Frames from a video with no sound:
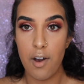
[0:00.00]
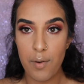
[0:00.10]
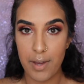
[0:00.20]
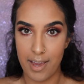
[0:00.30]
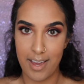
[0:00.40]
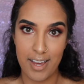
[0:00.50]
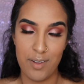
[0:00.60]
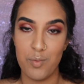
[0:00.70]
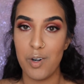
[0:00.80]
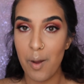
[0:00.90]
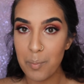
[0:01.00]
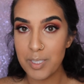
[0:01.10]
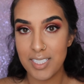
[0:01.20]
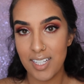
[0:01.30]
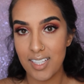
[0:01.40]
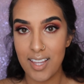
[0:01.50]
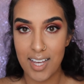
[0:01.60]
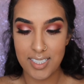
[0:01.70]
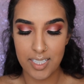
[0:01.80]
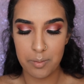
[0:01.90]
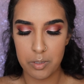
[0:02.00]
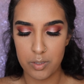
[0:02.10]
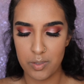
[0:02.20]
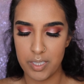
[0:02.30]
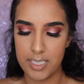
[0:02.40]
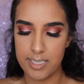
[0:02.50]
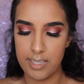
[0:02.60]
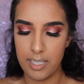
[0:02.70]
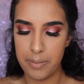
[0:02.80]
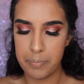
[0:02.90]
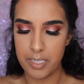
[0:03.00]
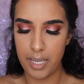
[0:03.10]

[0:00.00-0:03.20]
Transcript: Okay, and we're almost done. The last thing I'm gonna do is lips,